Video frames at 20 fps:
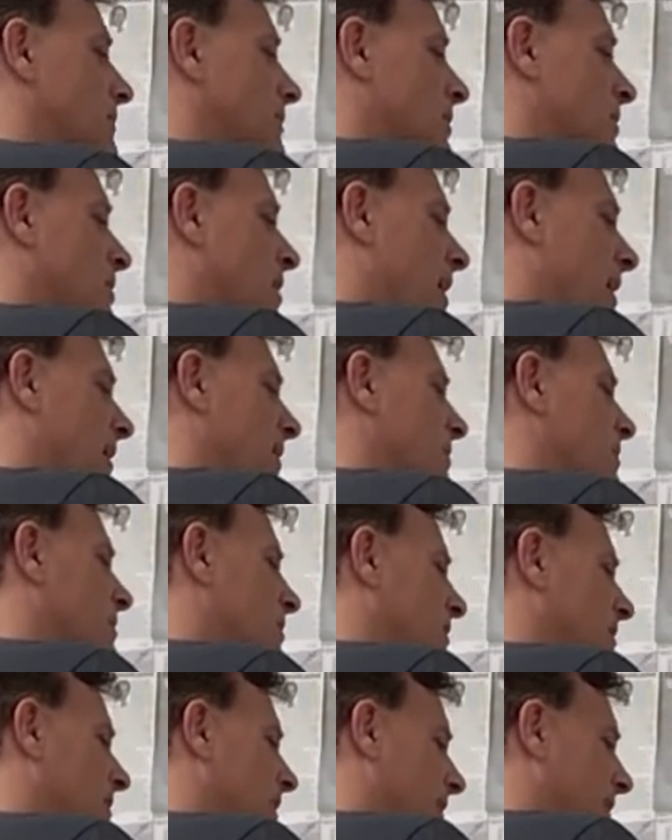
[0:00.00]
change
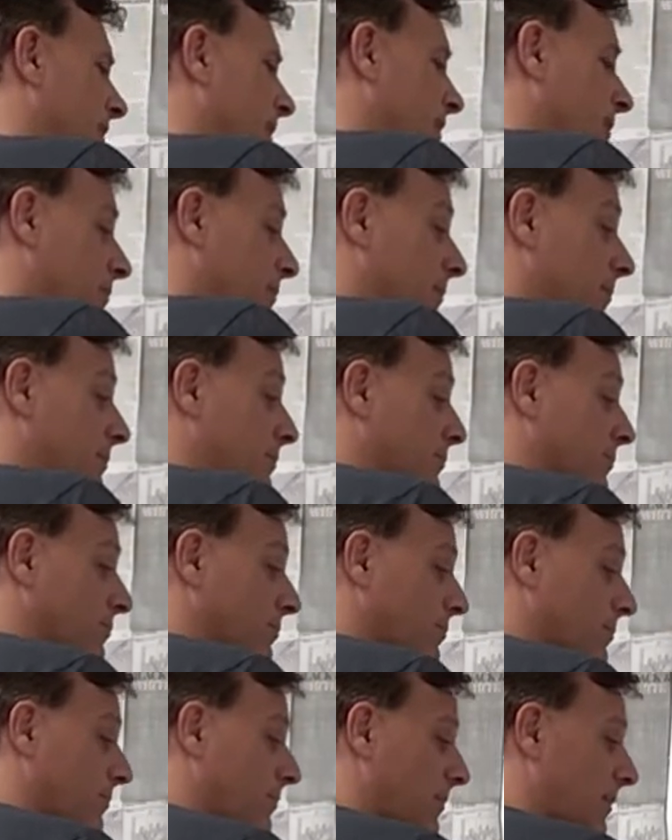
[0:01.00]
because I think
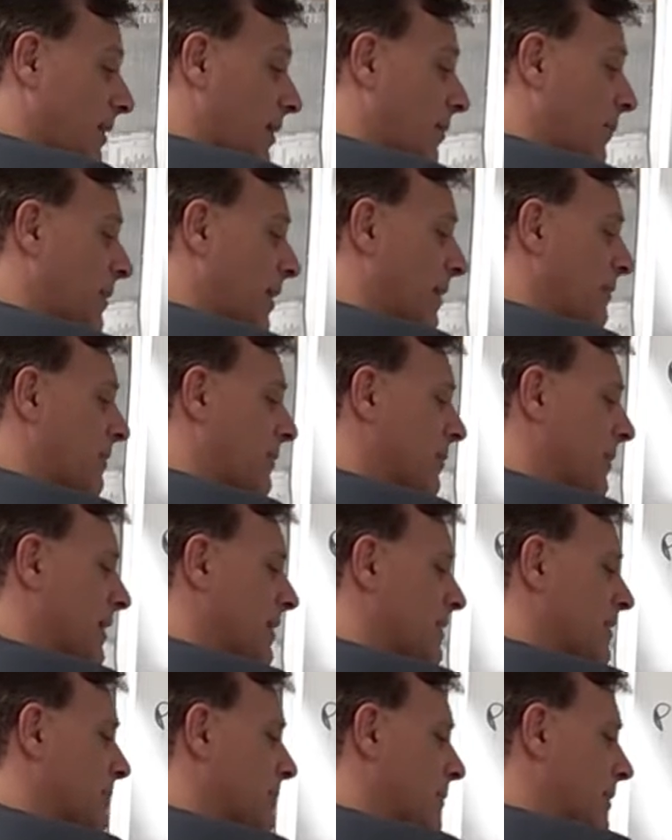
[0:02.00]
we have a
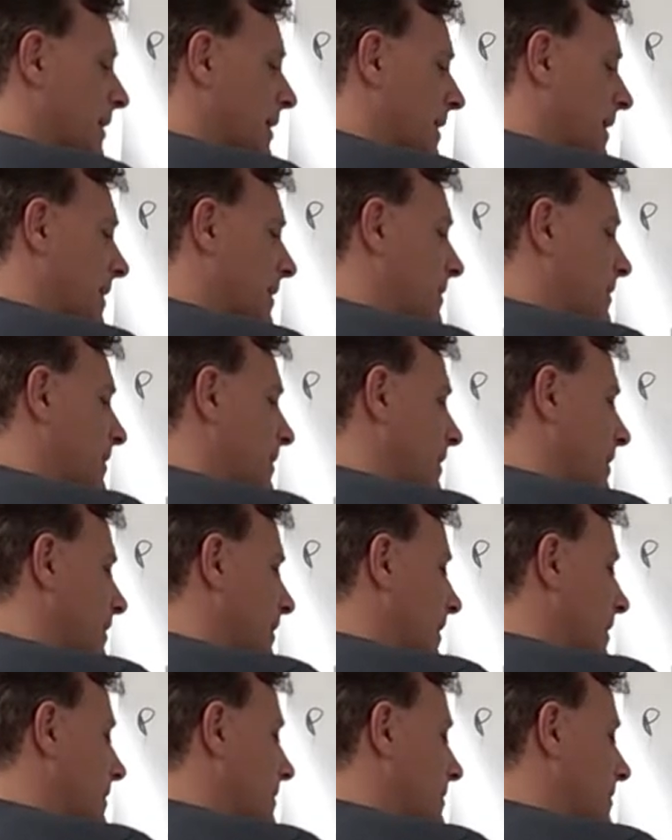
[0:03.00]
reasonable handle on
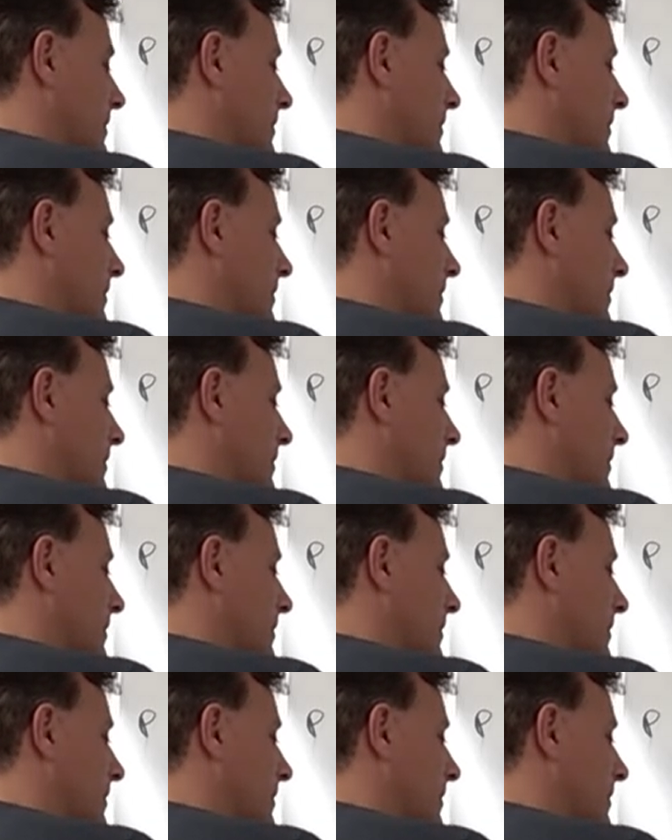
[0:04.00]
that.